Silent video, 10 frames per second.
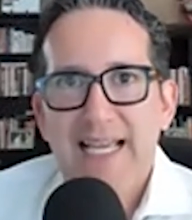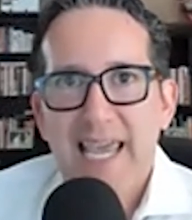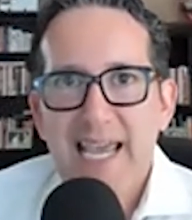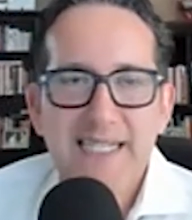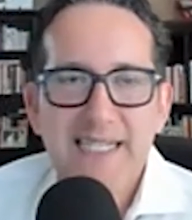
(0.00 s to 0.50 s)

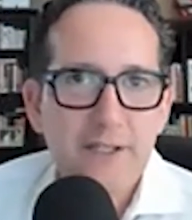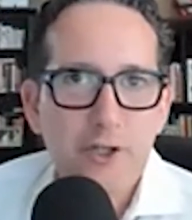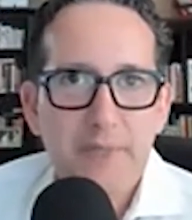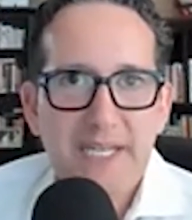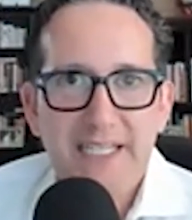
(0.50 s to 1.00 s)
Can't is a
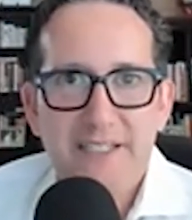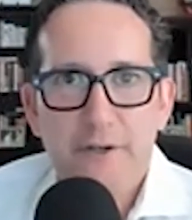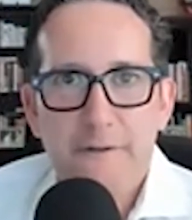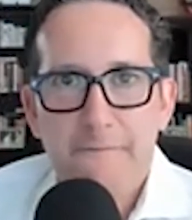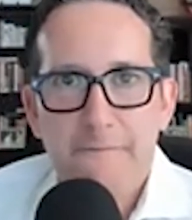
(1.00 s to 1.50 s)
little bit
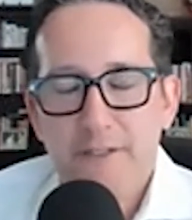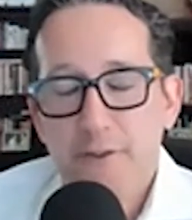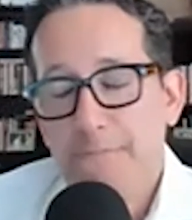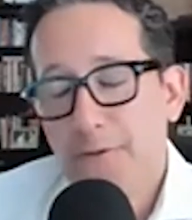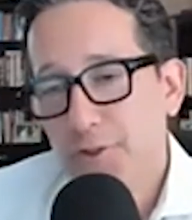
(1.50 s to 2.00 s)
easier to fix.
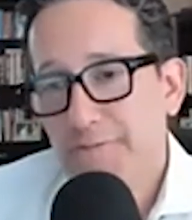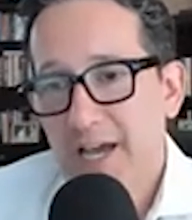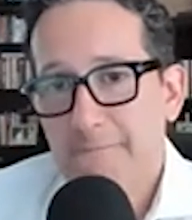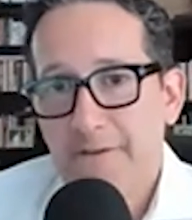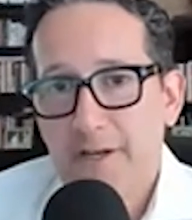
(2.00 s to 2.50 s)
So first you've got
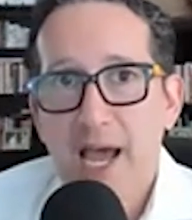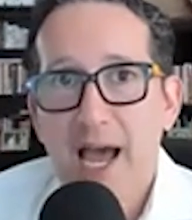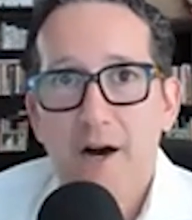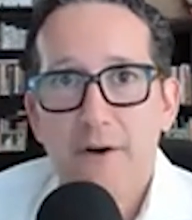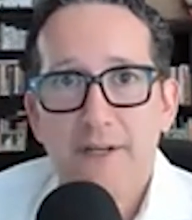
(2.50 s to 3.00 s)
to figure
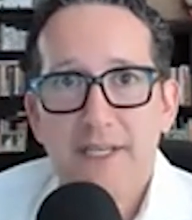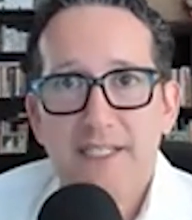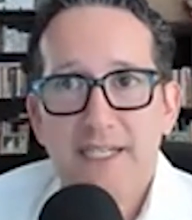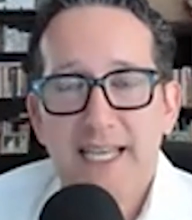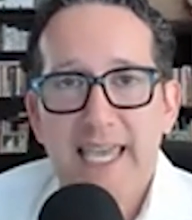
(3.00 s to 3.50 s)
out, is
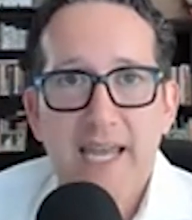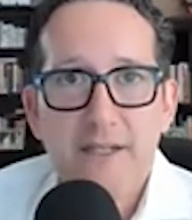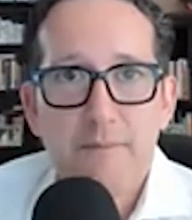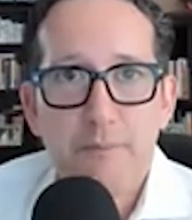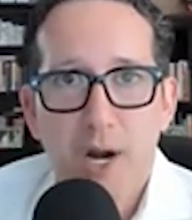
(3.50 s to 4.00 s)
it a
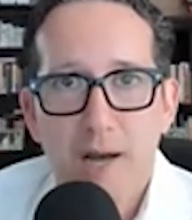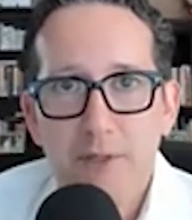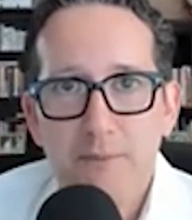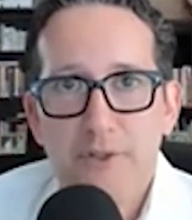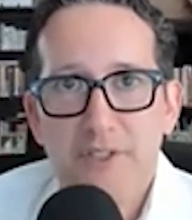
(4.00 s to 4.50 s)
can't
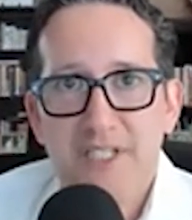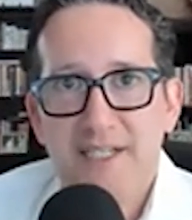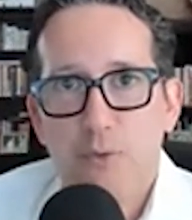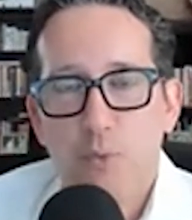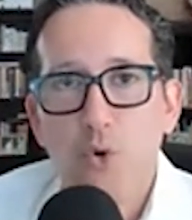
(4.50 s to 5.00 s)
problem or is it
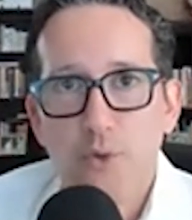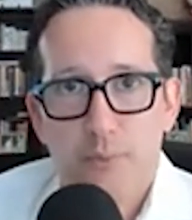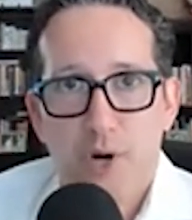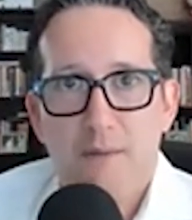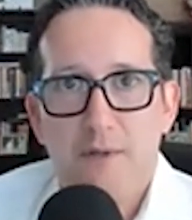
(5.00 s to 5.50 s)
a won't
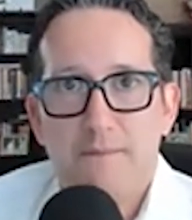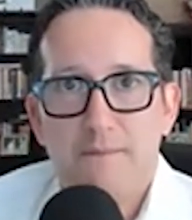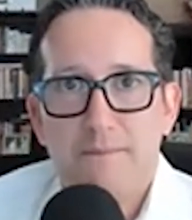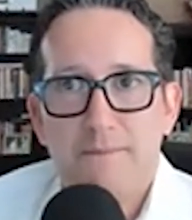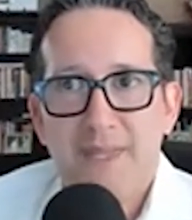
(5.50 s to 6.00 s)
problem?
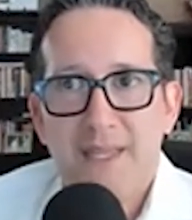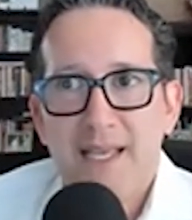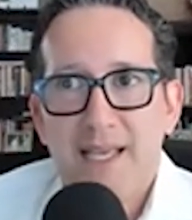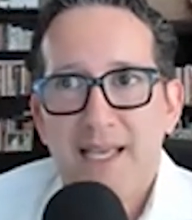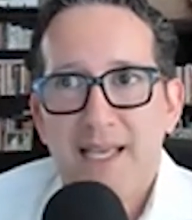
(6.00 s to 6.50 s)

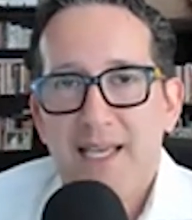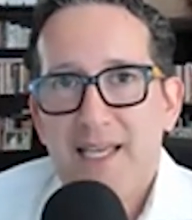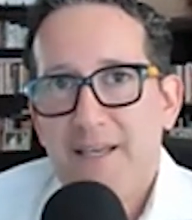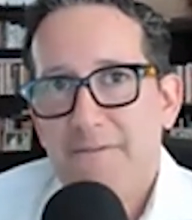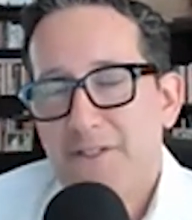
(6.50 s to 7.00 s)

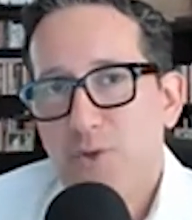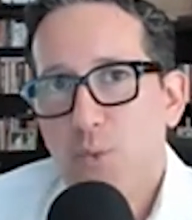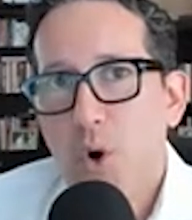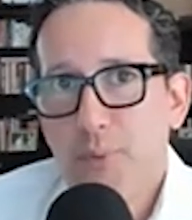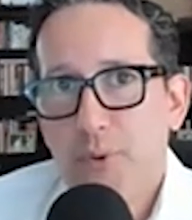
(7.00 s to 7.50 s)
If it's a
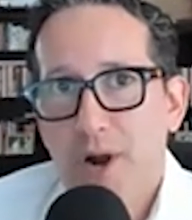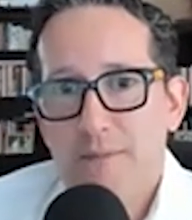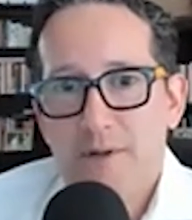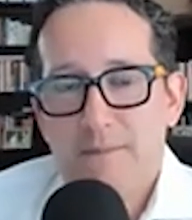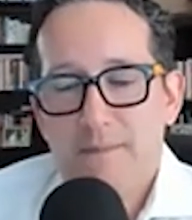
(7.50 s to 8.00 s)
won't
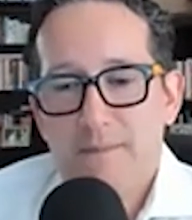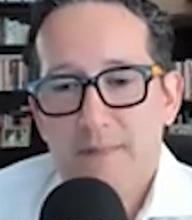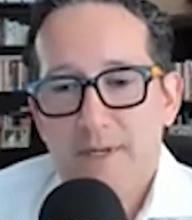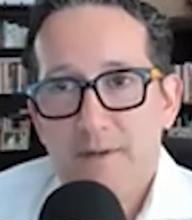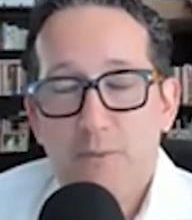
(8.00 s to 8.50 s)
problem,
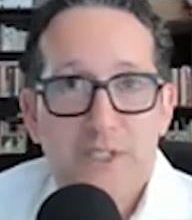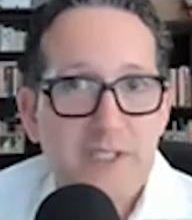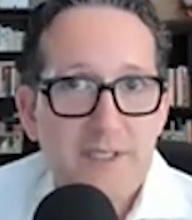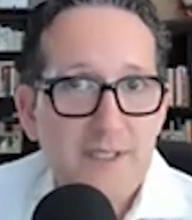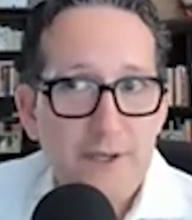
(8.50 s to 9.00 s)

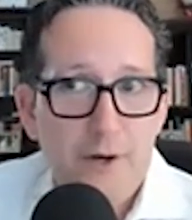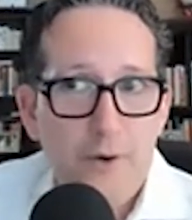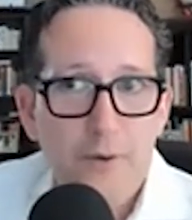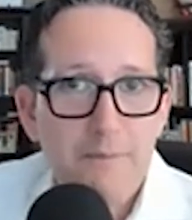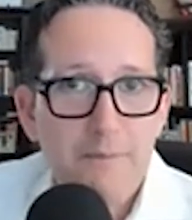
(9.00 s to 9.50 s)
which,
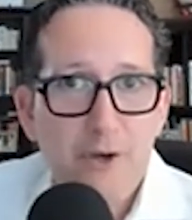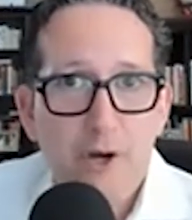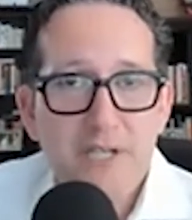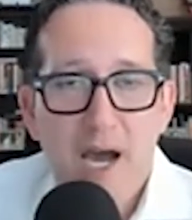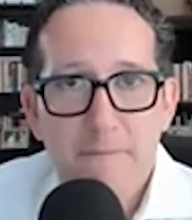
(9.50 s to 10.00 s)
being
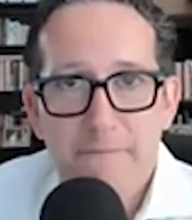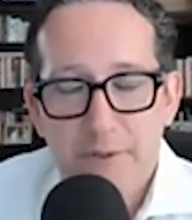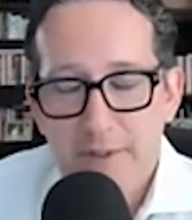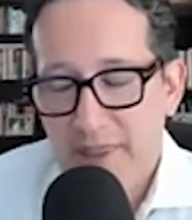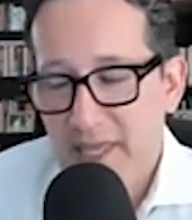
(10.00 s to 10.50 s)
on time for
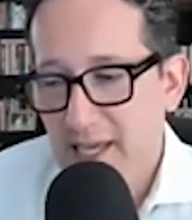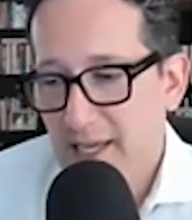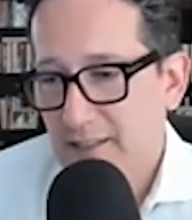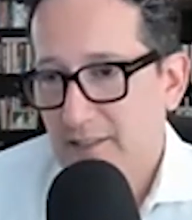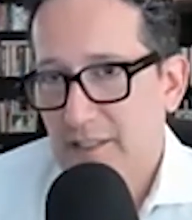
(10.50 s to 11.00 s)
the thing
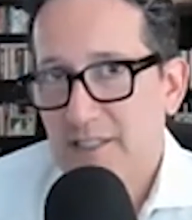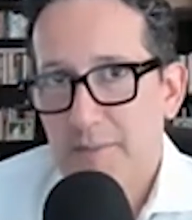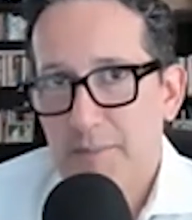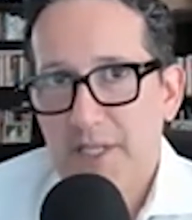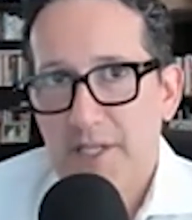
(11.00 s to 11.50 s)
is
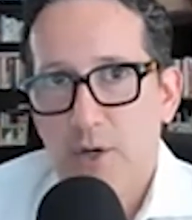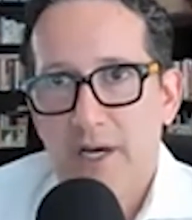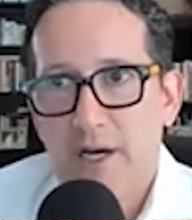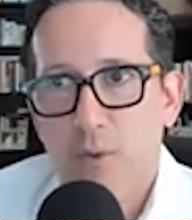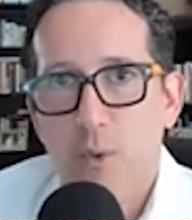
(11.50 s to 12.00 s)
typically
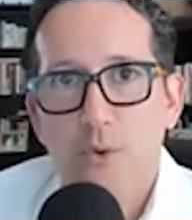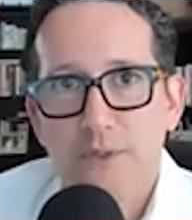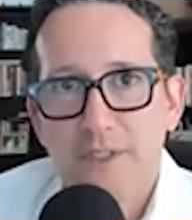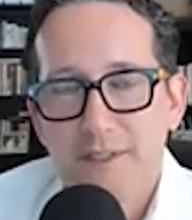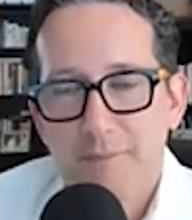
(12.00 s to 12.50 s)
a
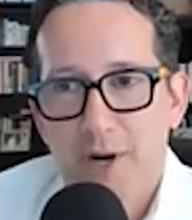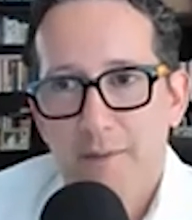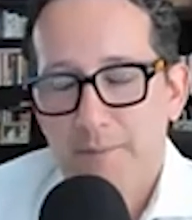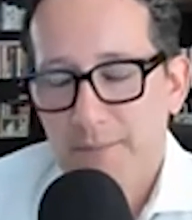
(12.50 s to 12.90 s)
won't problem.